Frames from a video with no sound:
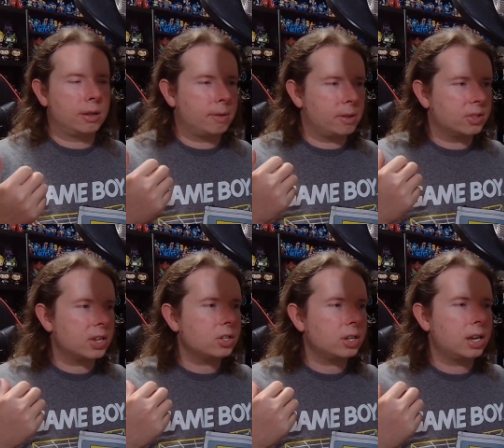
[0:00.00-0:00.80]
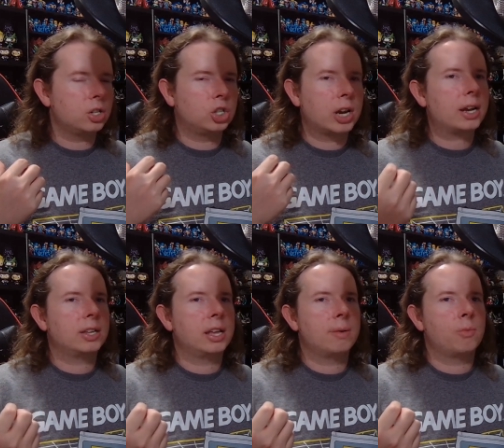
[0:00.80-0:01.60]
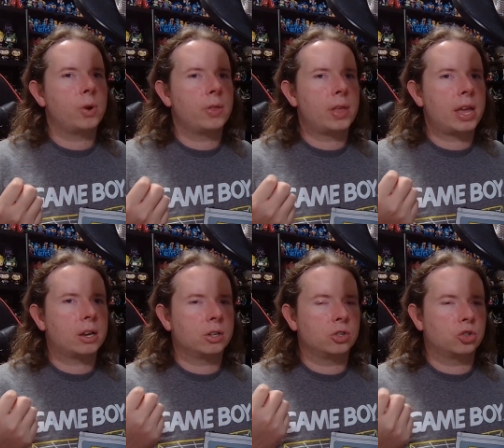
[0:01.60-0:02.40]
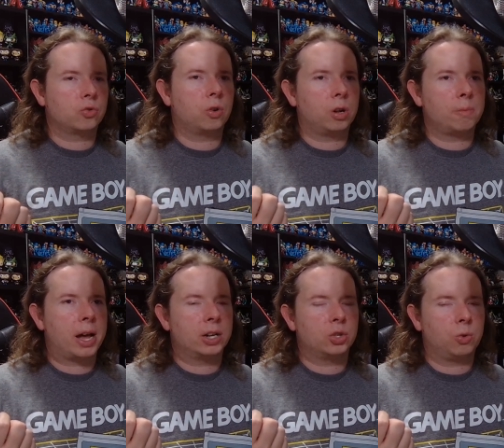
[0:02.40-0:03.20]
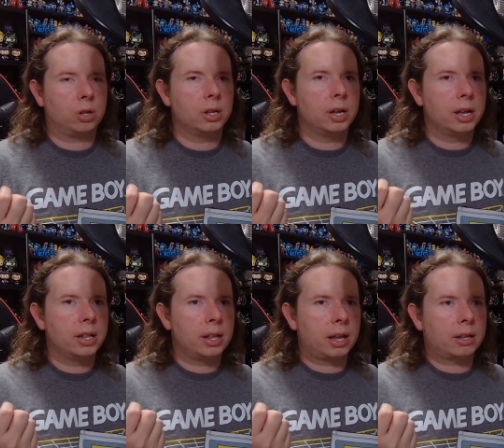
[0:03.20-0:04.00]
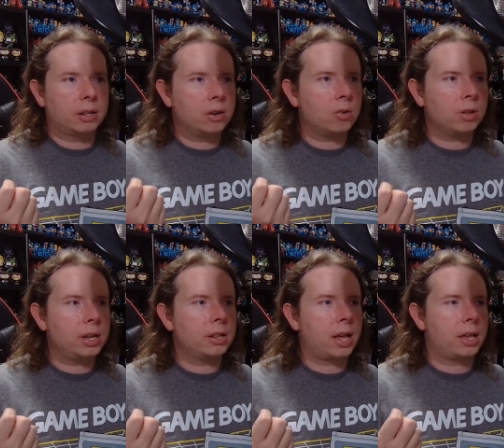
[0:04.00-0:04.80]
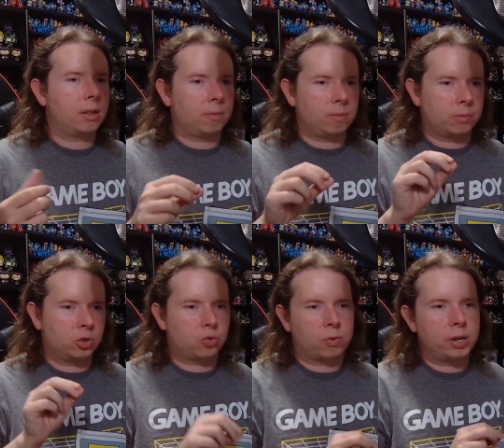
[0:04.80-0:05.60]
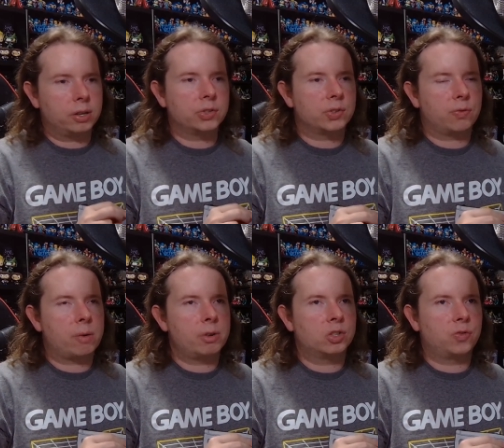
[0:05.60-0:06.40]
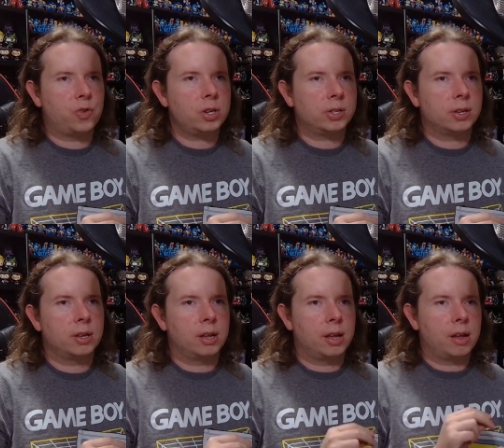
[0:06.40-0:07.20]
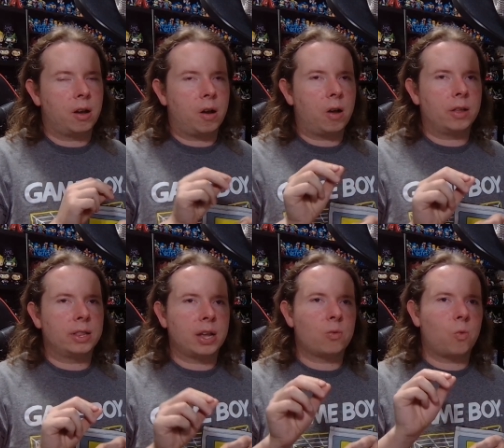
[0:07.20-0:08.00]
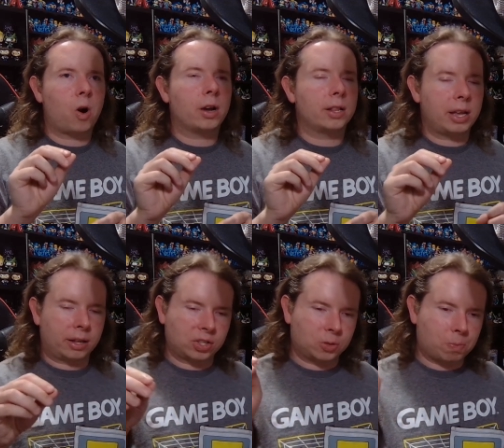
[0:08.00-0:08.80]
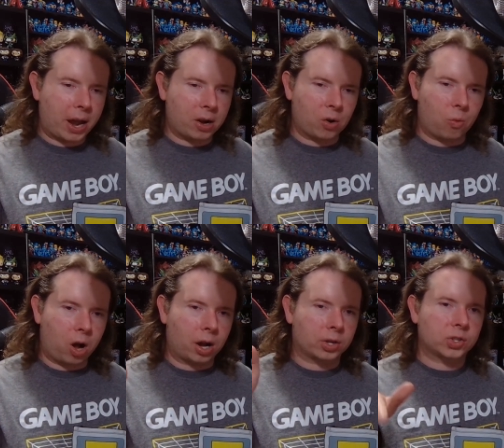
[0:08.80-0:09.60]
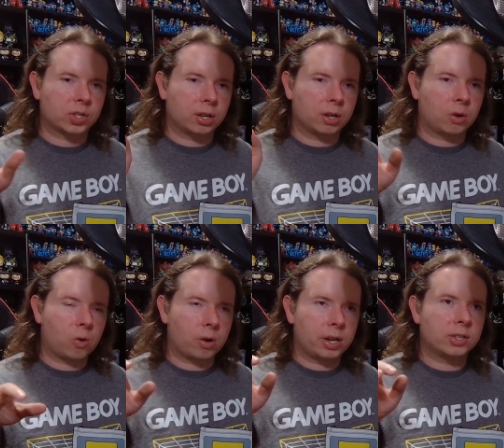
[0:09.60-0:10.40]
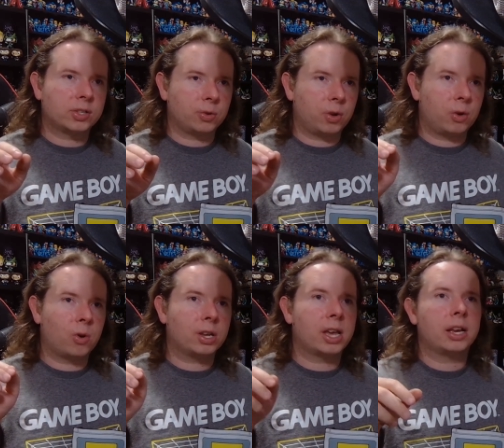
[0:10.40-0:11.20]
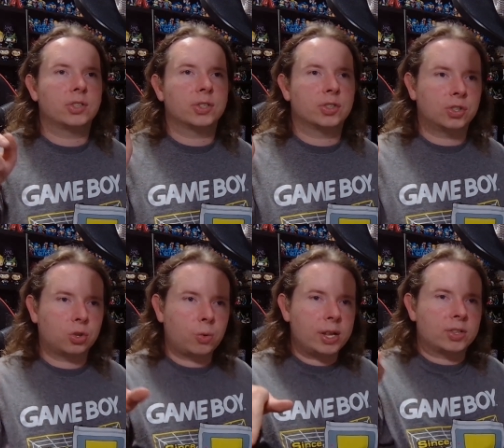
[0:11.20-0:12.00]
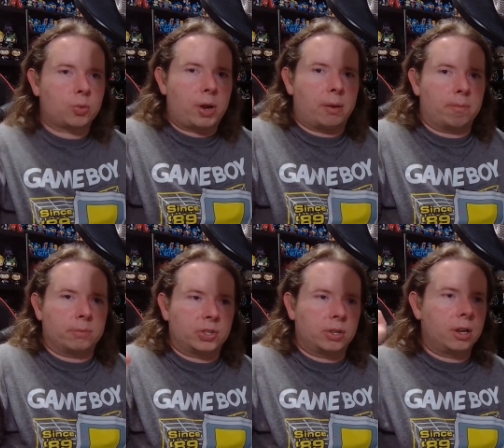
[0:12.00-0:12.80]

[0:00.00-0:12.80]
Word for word: essentially inject him with a control module that literally like drills from his foot all and then walk like spider walks or in in one case squid swims